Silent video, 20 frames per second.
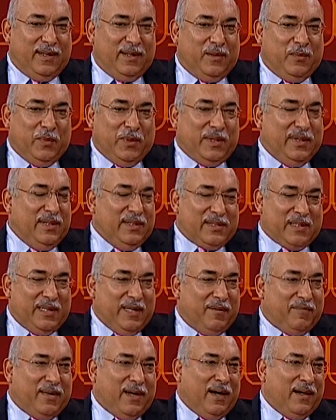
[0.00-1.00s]
We could easily
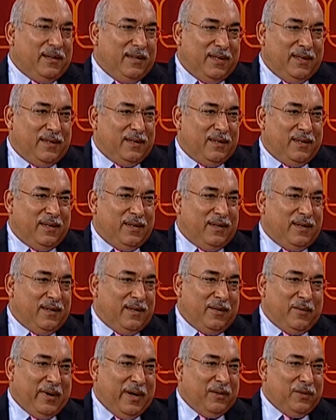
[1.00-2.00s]
have gotten it
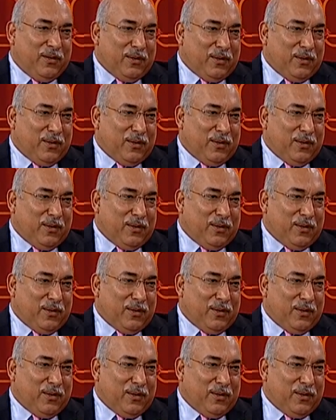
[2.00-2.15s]
around the